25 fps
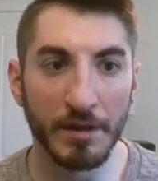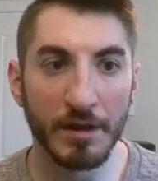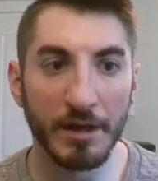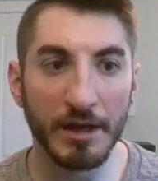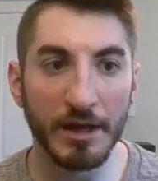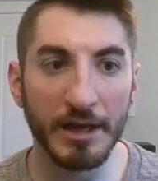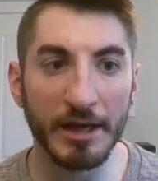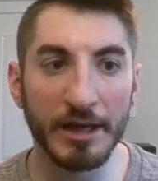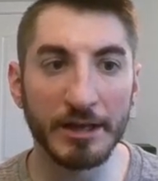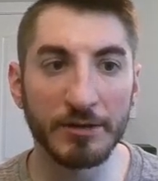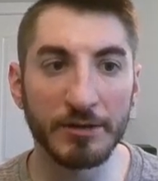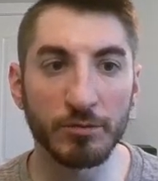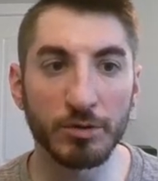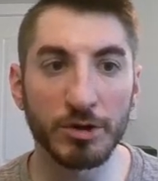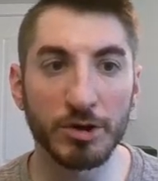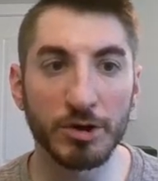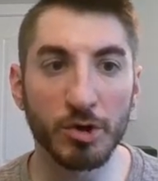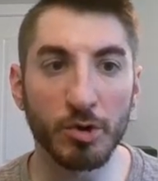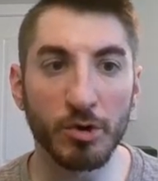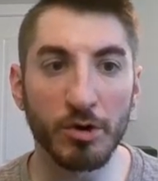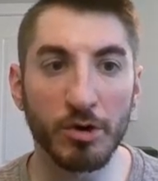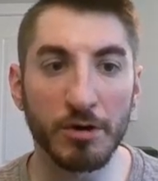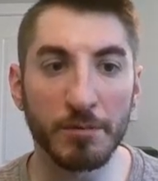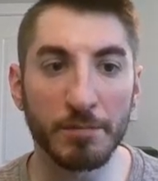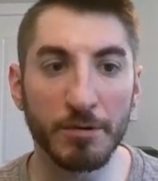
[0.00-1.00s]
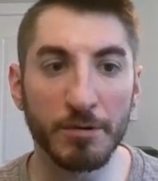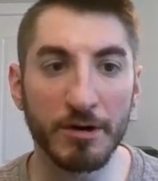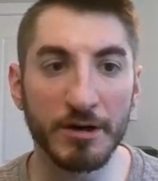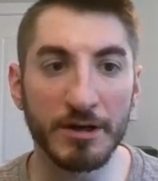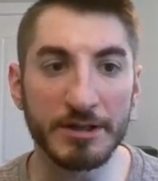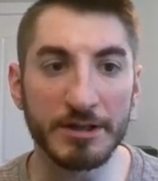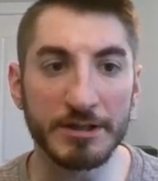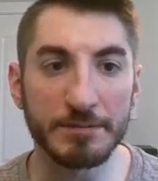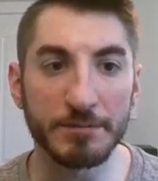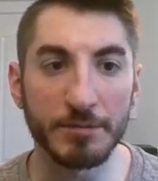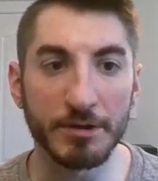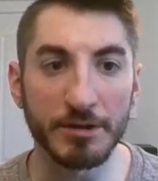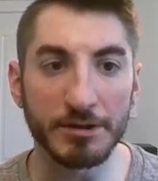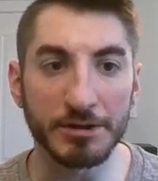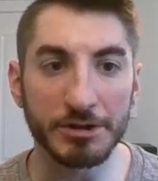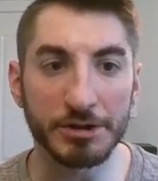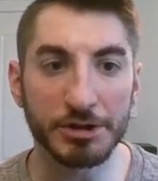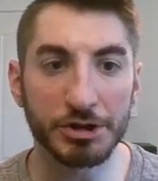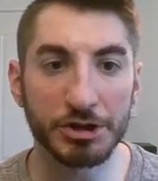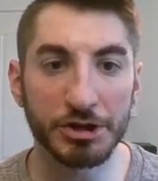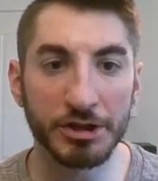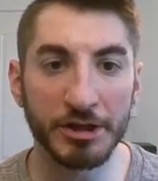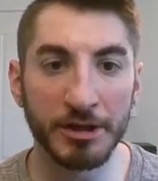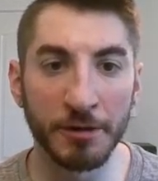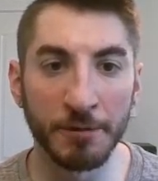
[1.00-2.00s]
And we'll go to our Proxmox
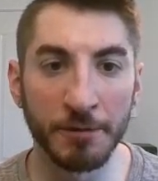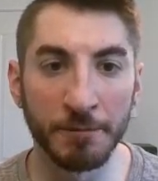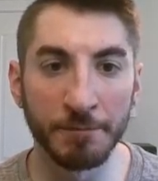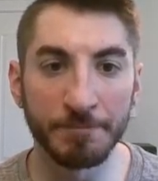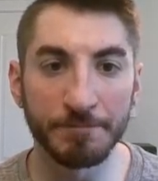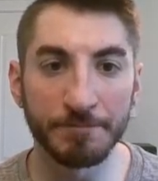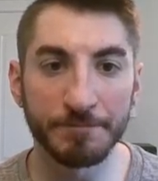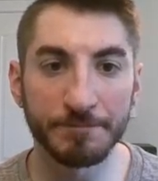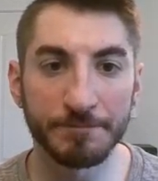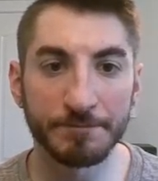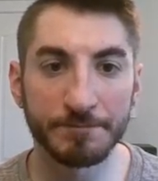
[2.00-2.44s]
shell,